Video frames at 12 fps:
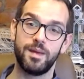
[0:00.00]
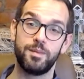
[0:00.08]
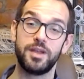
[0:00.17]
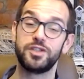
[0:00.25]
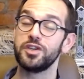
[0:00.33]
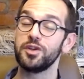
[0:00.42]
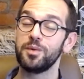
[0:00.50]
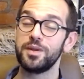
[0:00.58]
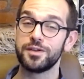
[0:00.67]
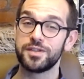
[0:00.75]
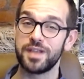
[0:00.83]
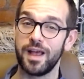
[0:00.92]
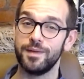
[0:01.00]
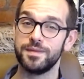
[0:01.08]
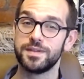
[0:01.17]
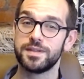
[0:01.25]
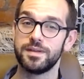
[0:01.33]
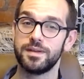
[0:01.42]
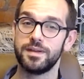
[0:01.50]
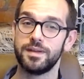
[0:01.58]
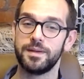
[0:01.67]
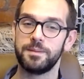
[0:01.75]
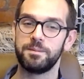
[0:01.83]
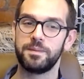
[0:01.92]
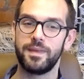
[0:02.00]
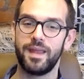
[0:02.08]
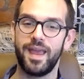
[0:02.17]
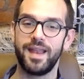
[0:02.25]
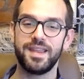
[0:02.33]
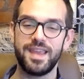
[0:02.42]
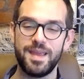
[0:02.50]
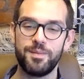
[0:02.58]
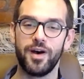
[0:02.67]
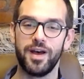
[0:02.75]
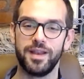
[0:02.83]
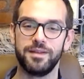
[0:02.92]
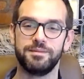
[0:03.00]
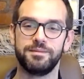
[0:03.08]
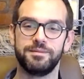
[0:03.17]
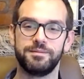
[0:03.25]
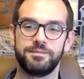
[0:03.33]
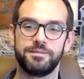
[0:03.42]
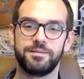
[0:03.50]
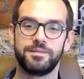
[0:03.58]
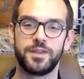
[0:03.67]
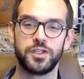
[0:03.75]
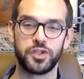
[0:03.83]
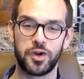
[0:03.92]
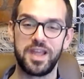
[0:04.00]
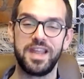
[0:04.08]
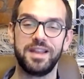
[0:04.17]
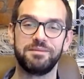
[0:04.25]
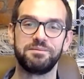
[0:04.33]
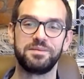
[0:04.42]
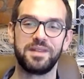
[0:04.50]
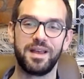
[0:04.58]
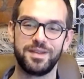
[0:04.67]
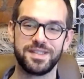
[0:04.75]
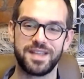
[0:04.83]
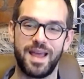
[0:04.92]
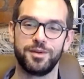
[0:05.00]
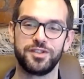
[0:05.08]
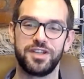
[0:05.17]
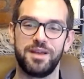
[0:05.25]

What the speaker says: Be gentle with yourselves, and keep on the journey of discipleship.